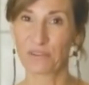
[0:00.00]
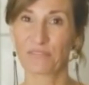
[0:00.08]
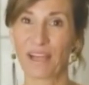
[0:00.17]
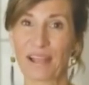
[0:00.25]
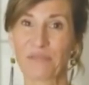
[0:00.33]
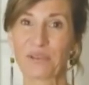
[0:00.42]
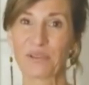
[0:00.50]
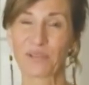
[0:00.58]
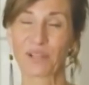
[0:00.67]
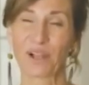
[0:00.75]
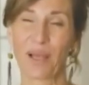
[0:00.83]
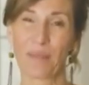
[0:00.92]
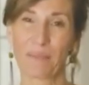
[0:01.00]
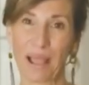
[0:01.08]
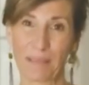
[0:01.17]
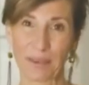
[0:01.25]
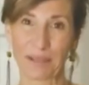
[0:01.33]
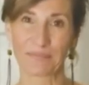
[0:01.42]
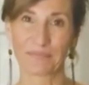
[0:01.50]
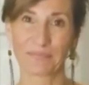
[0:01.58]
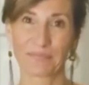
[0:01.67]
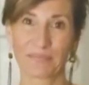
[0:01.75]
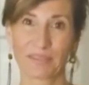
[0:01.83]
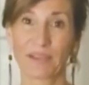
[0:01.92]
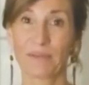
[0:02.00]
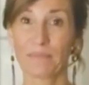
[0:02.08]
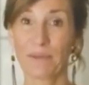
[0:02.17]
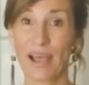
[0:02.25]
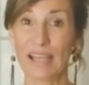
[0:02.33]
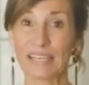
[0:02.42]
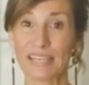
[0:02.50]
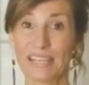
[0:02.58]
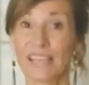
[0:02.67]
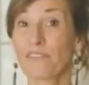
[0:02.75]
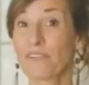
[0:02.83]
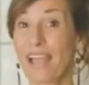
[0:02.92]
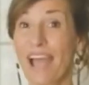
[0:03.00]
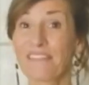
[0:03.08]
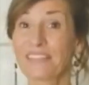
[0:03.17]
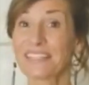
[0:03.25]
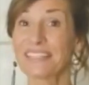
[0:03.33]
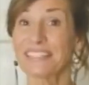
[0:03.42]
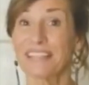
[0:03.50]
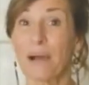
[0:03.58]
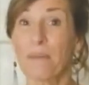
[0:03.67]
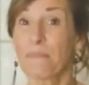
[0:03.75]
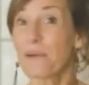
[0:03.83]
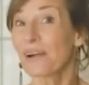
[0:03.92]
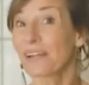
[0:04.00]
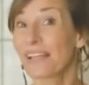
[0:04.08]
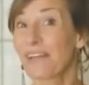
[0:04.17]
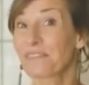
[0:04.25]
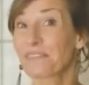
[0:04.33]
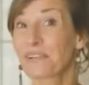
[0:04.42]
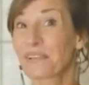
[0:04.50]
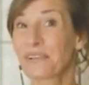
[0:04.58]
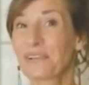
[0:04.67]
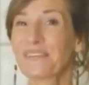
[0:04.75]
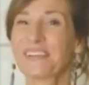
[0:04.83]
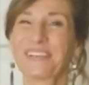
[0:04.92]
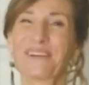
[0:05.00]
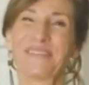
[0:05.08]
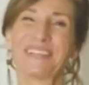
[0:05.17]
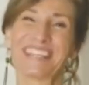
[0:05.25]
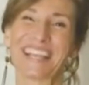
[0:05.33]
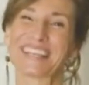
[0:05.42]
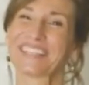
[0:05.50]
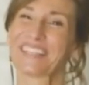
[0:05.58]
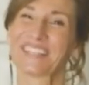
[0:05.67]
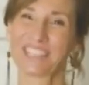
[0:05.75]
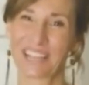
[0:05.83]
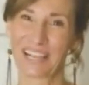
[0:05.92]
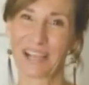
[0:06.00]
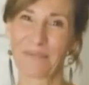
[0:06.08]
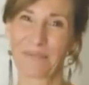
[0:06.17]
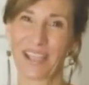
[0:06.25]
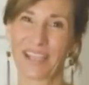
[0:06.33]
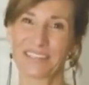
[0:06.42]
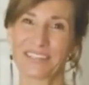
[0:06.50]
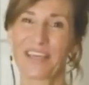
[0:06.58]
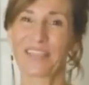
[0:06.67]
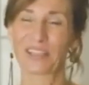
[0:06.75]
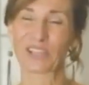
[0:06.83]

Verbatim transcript: notified when you click on the buy button. But if we have at least a book left for you, you'll be taken to the checkout page